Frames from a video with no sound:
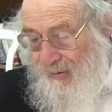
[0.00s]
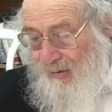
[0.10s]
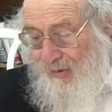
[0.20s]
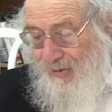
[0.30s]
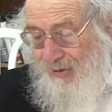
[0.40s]

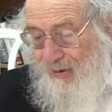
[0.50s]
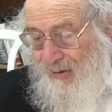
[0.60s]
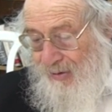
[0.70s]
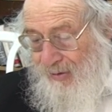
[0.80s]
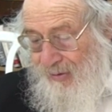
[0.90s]
You
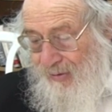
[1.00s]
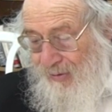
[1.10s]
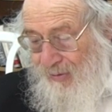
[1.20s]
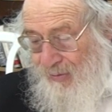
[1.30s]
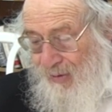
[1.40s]
say
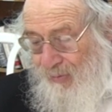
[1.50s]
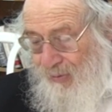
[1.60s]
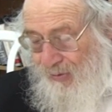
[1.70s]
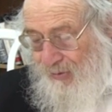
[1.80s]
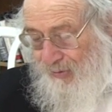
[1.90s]
you may
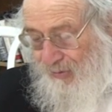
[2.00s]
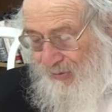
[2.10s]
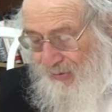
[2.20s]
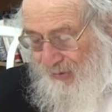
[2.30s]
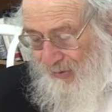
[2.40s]
put
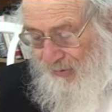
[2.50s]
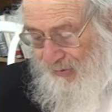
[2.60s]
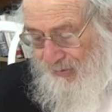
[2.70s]
salt.